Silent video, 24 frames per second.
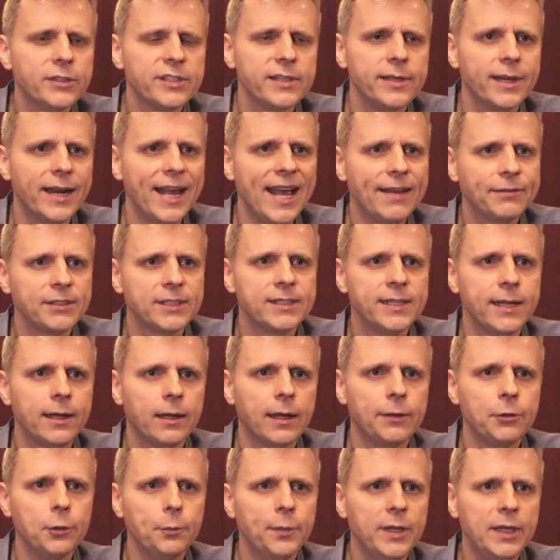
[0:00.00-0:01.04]
and then I have to tell
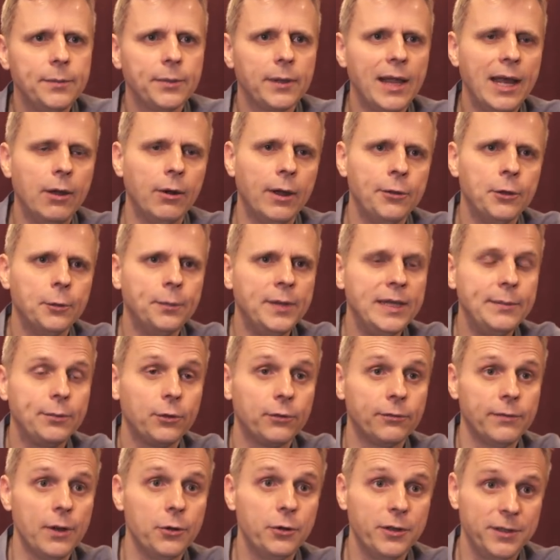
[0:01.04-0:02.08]
other people how other people
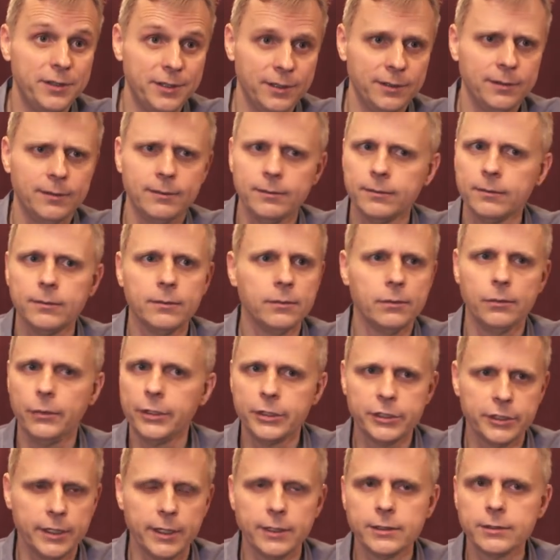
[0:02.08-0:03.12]
voted,
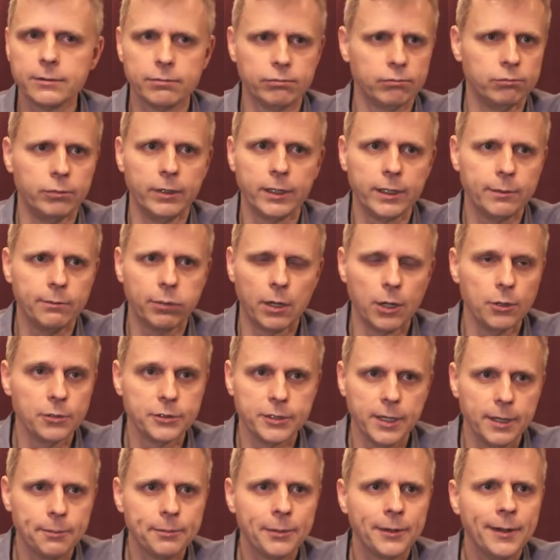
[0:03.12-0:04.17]
which really blows
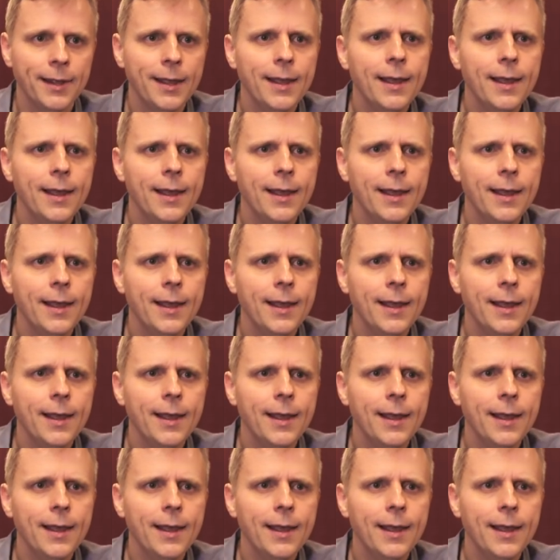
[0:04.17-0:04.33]
up.